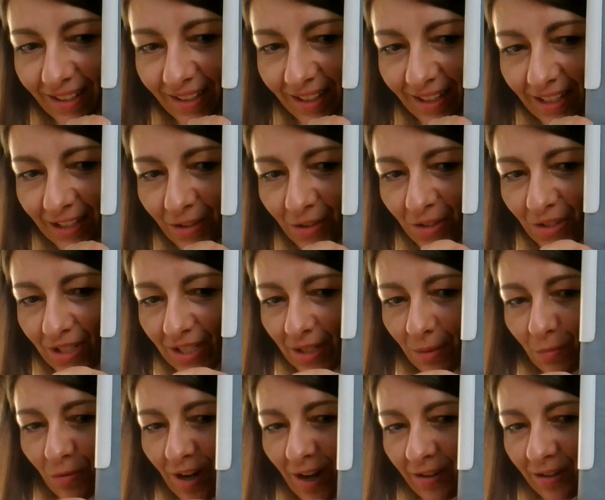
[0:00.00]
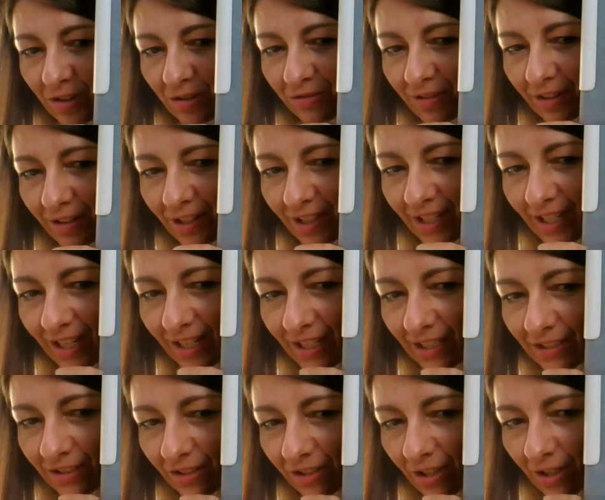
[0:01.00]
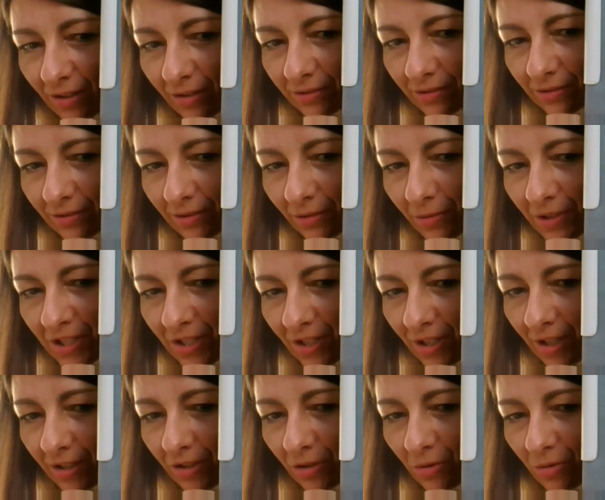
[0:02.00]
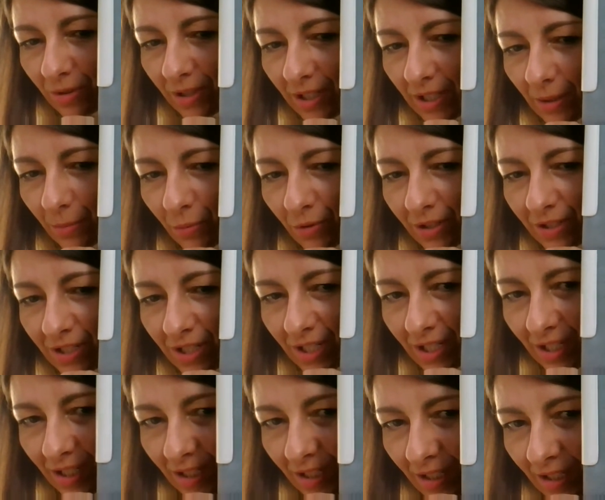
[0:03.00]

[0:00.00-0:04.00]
And you see the brown is variegated, so the result is really pretty.